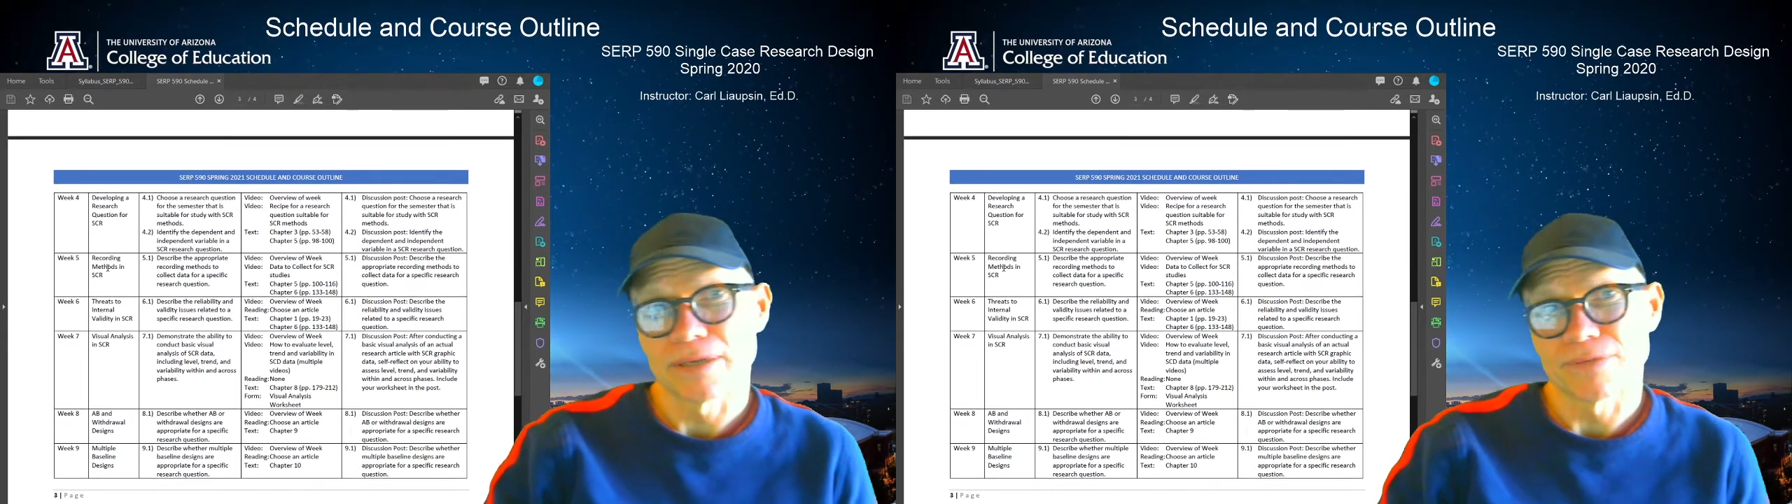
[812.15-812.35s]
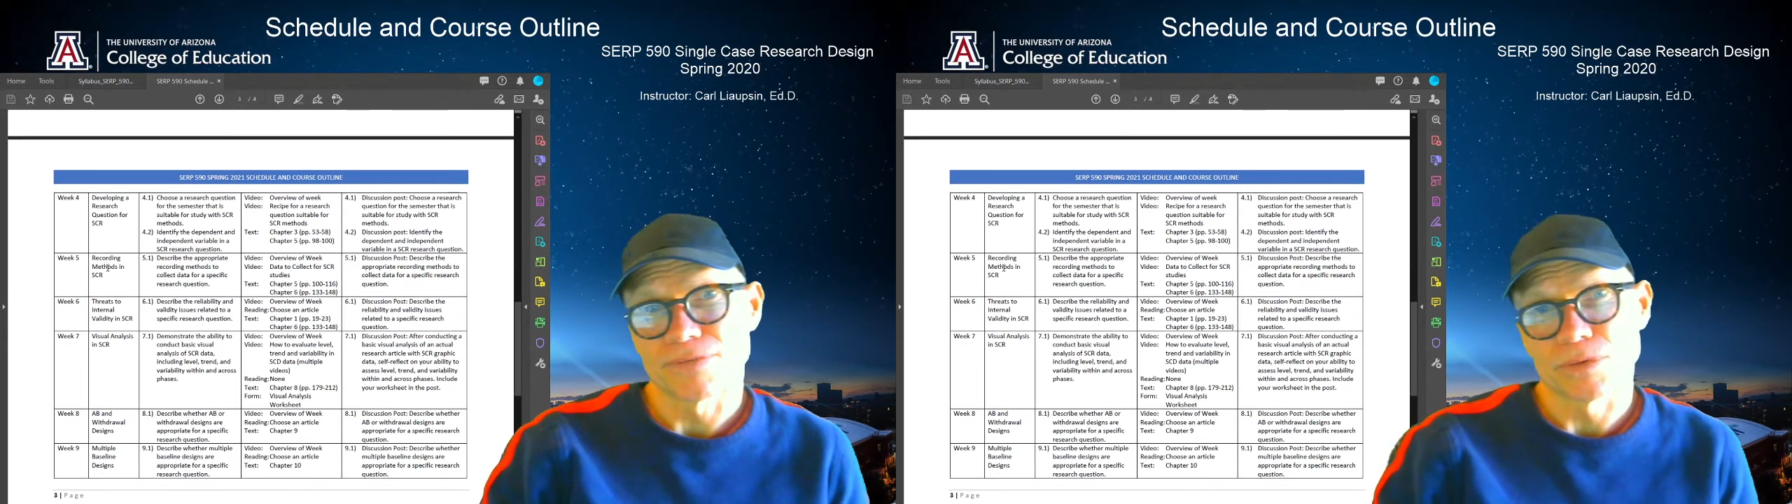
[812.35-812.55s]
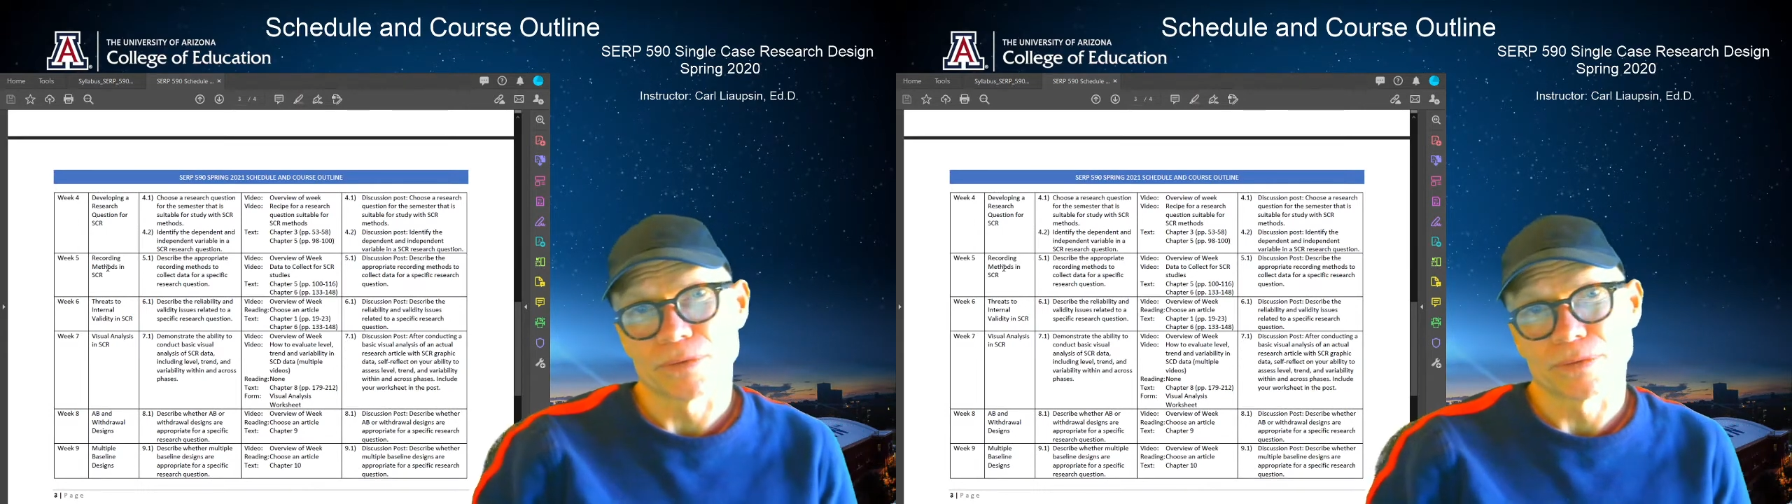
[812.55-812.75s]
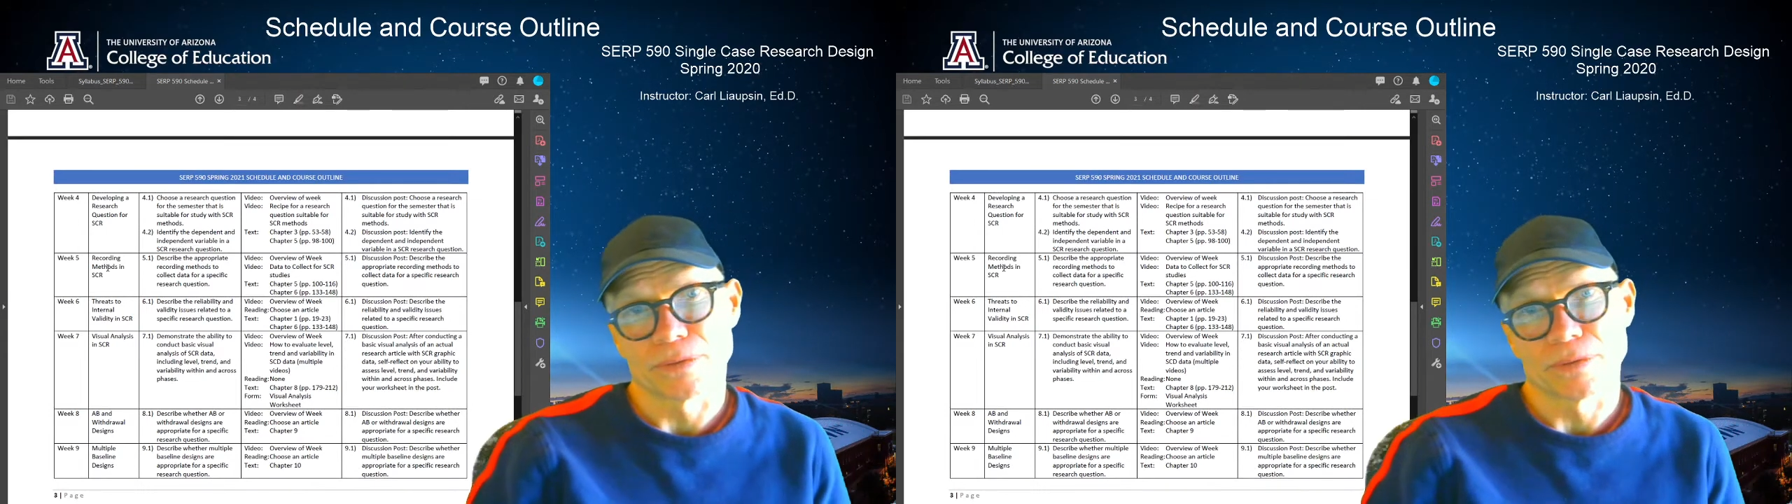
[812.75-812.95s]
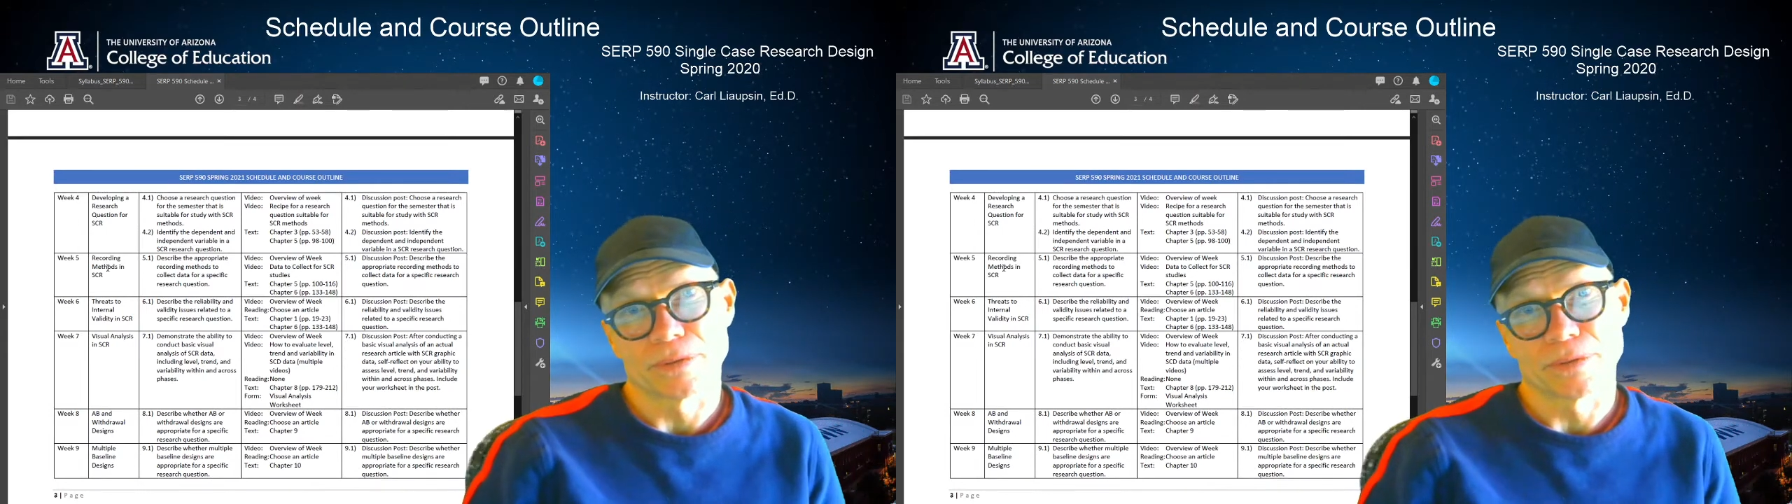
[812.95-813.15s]
If you
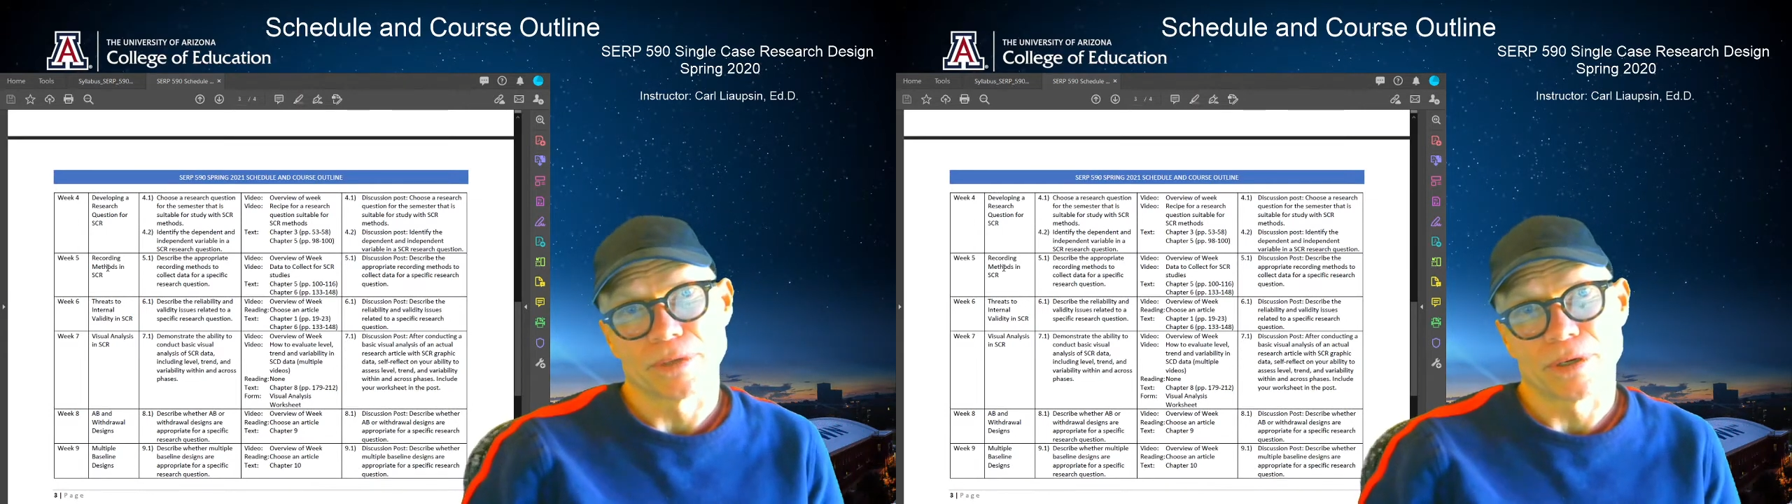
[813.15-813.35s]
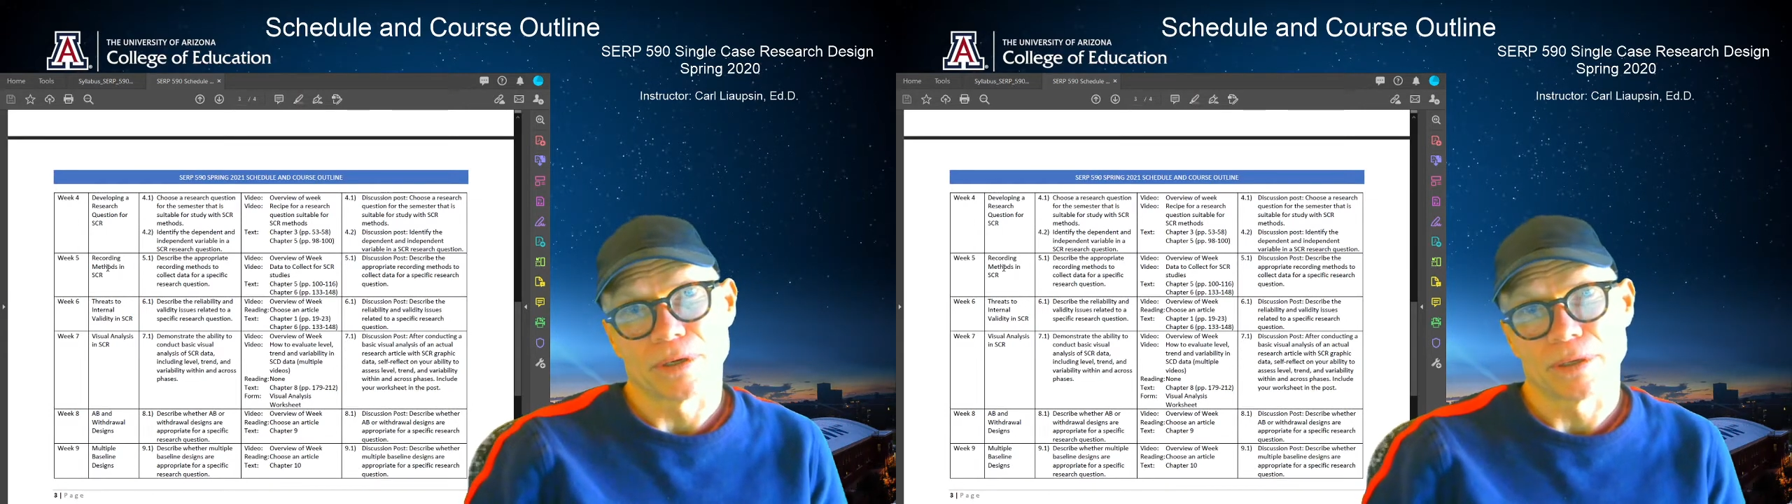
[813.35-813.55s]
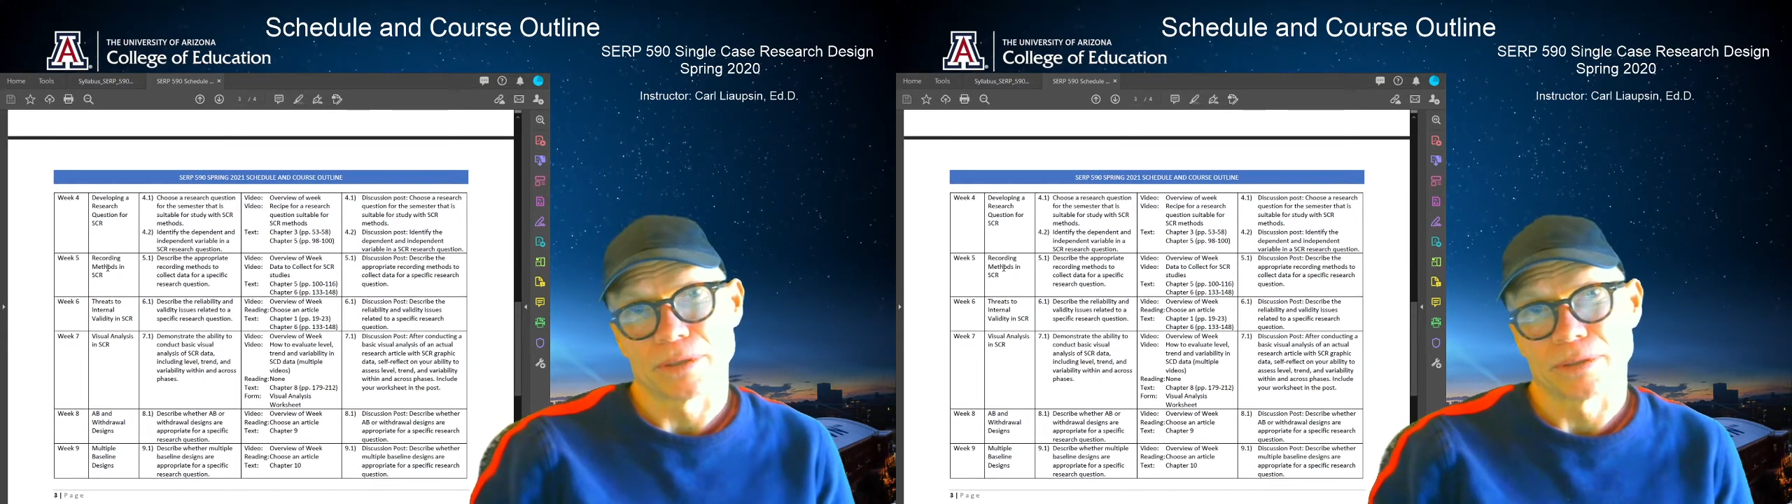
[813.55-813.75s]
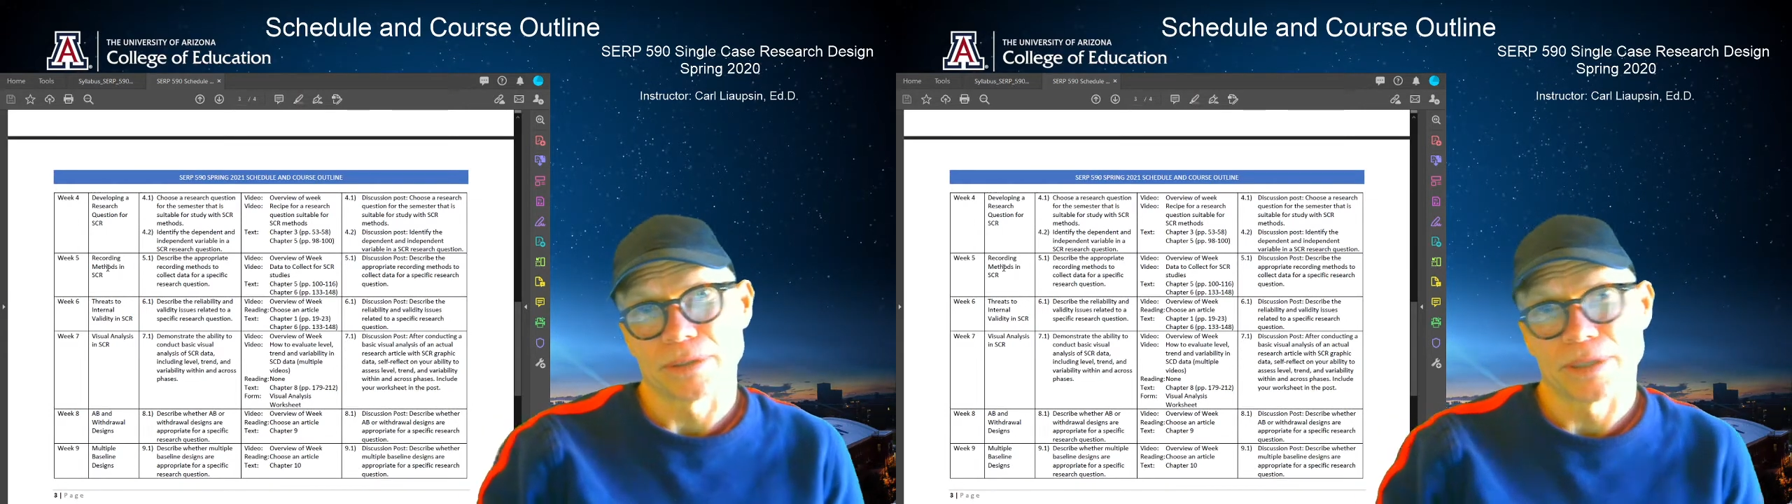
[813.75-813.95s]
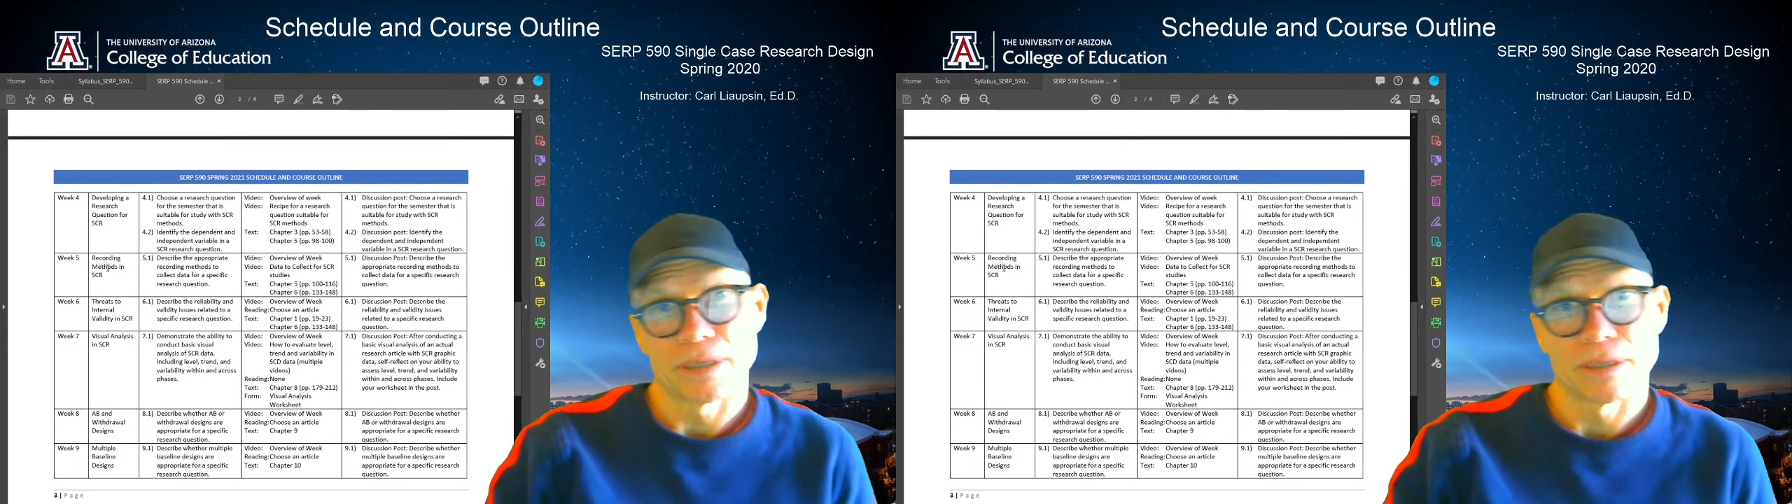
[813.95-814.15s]
are
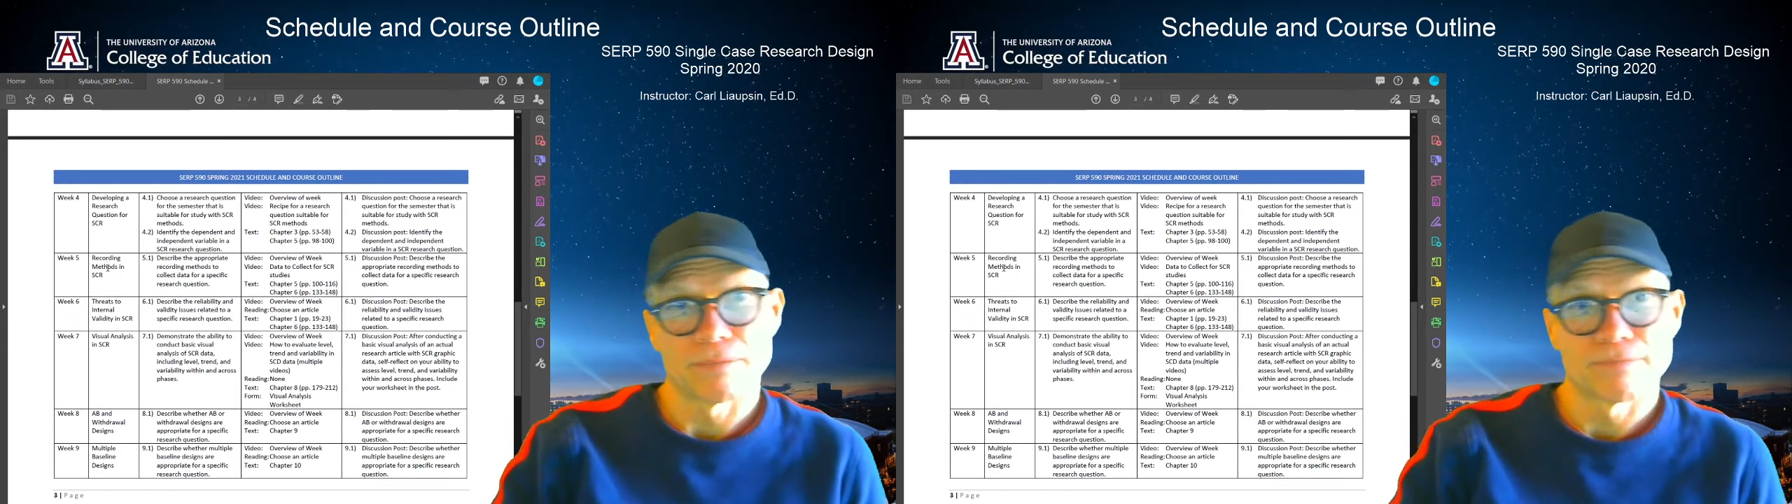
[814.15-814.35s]
a